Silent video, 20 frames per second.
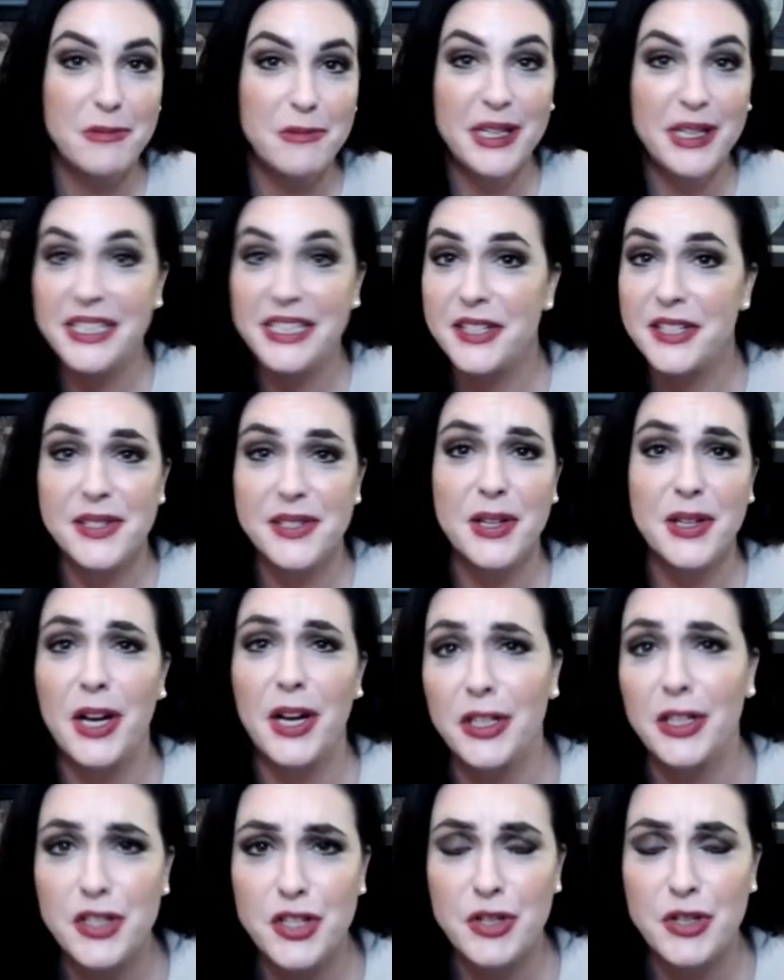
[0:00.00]
One, it doesn't
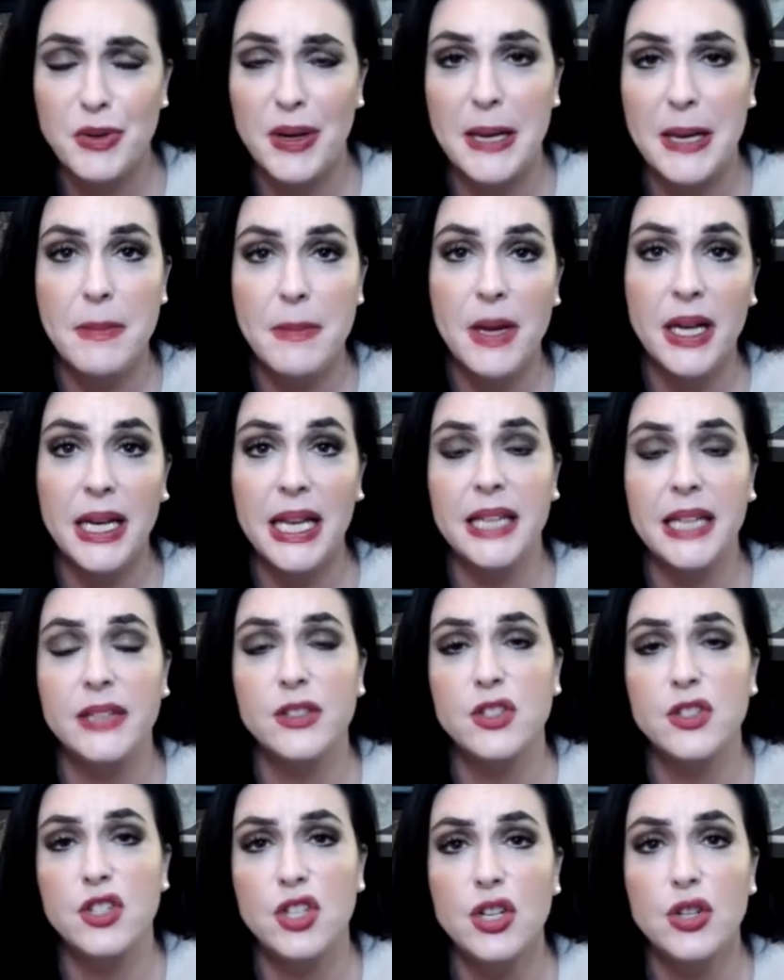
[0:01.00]
cost you any money.
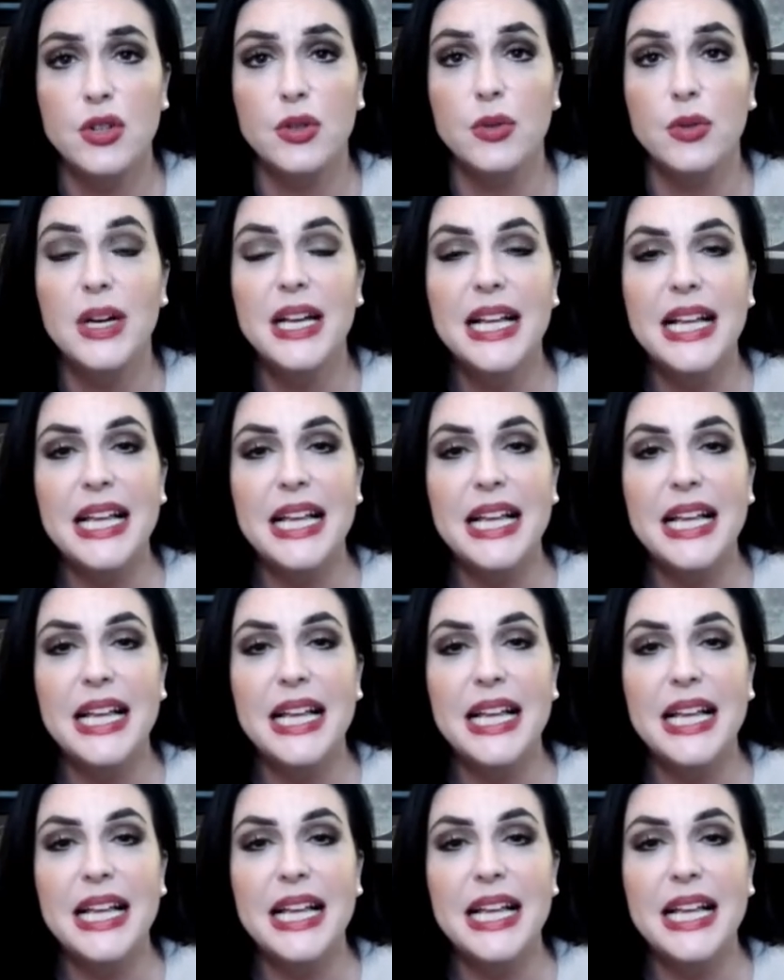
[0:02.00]
And two,